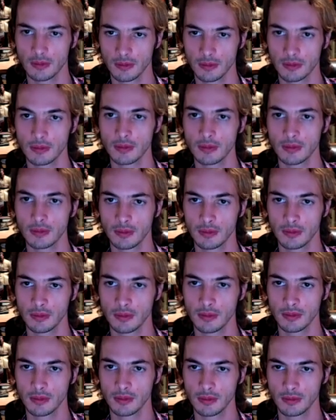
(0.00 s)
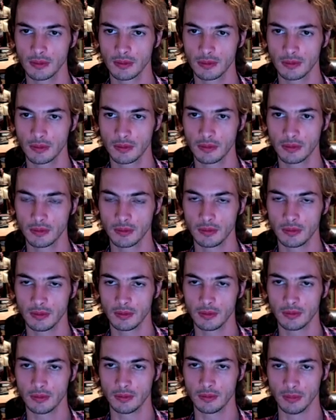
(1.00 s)

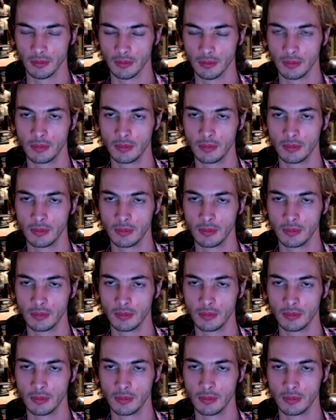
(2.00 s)
This person isn't speaking.